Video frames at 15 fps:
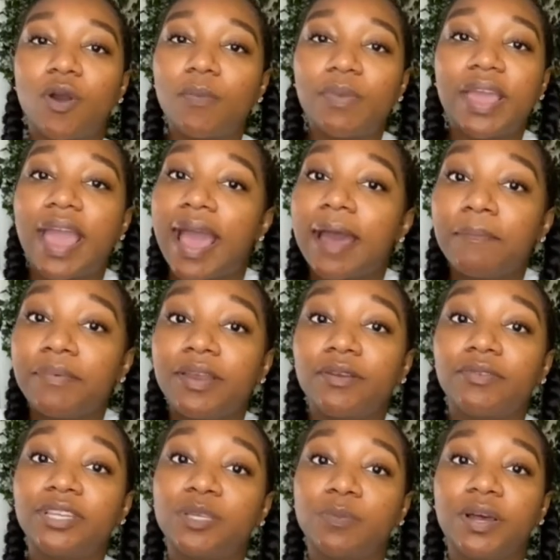I'll be happy to
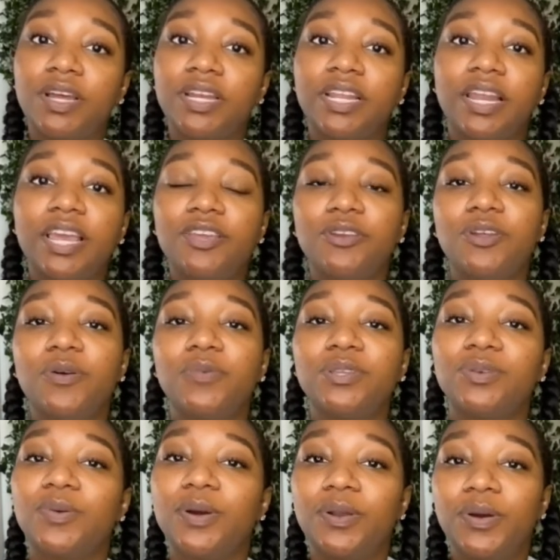respond and let you know
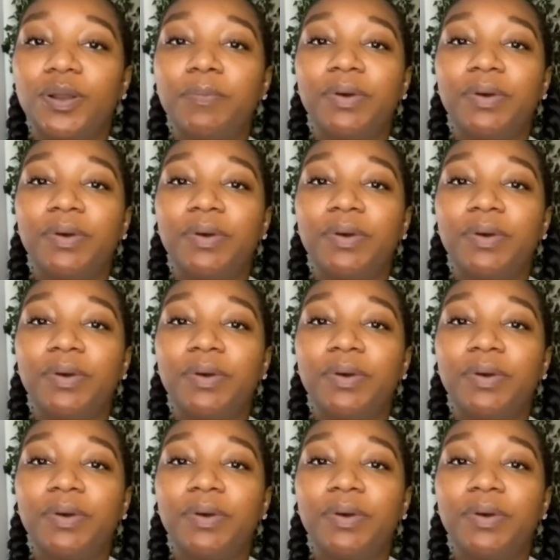what's going on.